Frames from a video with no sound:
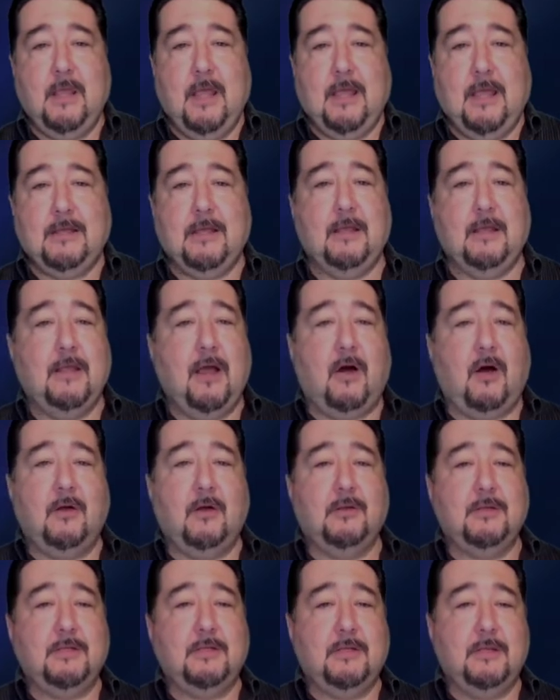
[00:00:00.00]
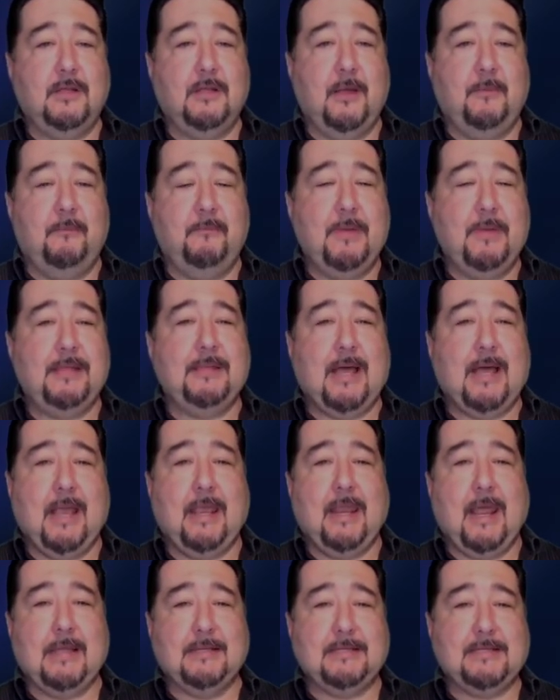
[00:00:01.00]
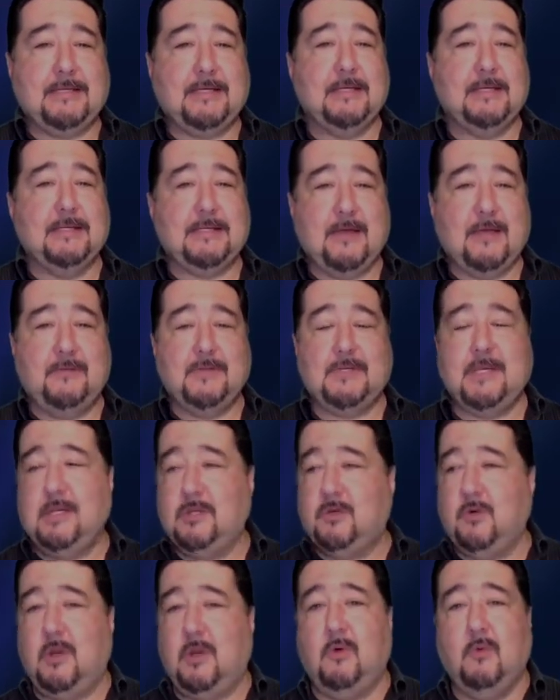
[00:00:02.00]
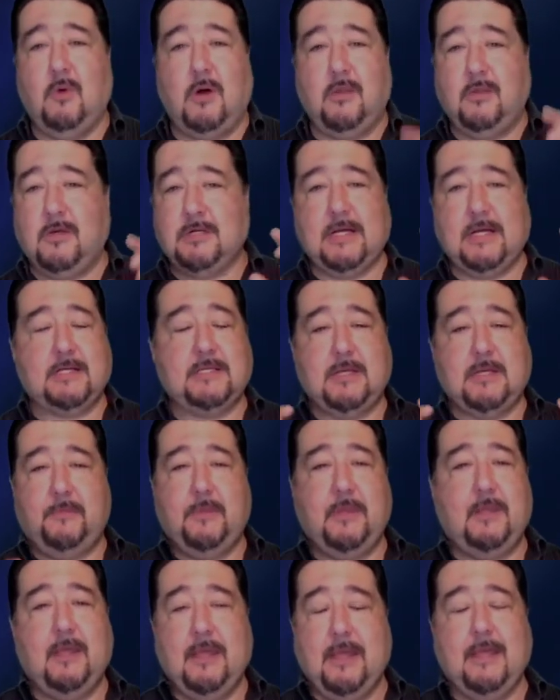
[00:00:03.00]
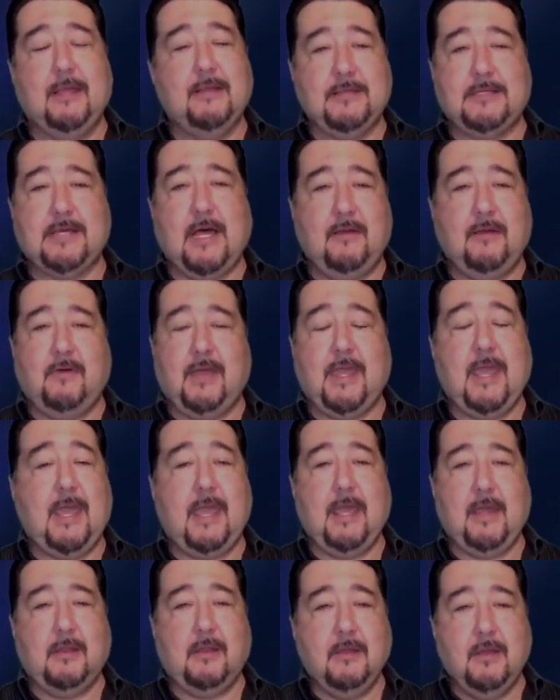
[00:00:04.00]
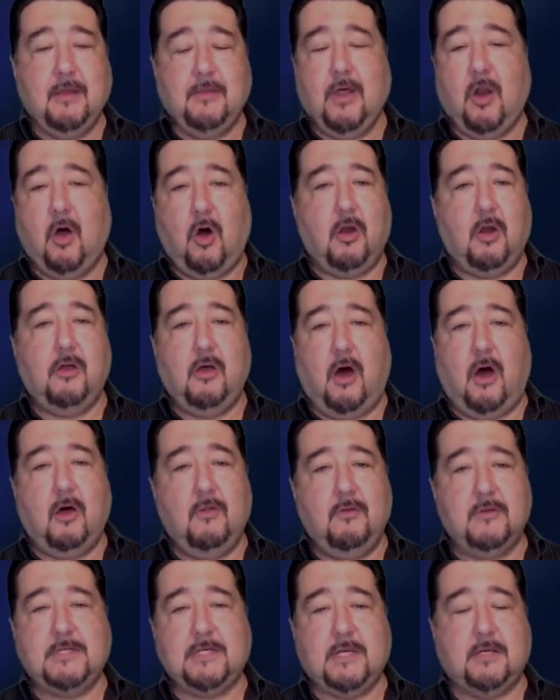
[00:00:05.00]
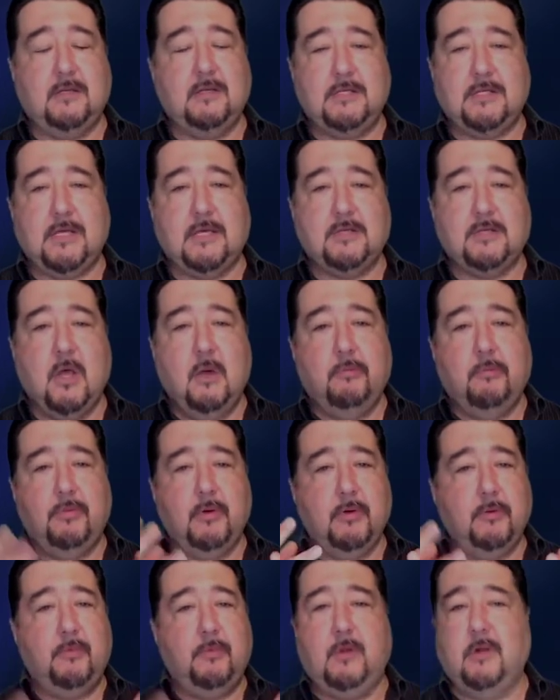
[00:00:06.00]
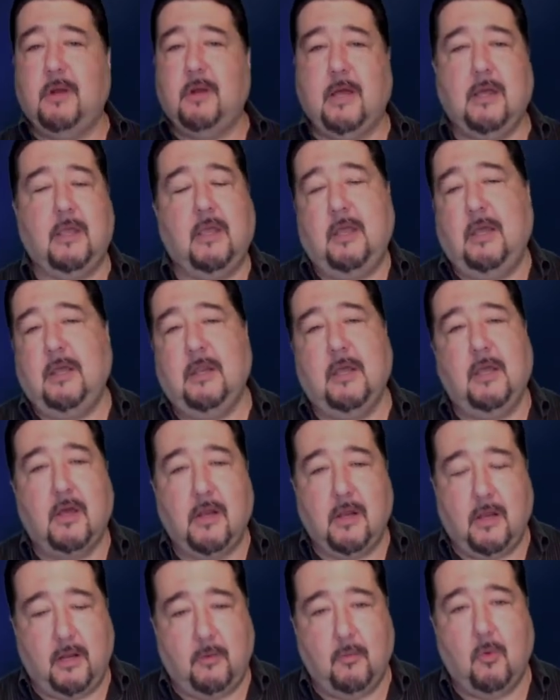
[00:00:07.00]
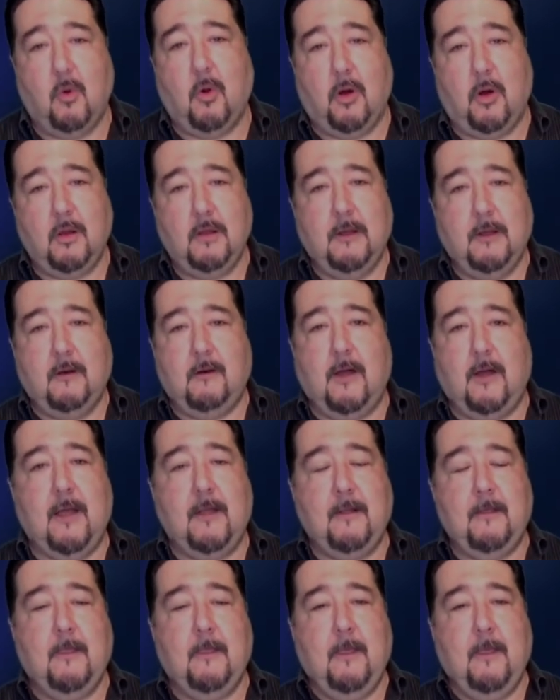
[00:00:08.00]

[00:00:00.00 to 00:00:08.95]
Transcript: it, on at midnight at ten seventeen twenty-one, there's not something inside of a can that all, all of a sudden says, boop, you're not any good anymore, right?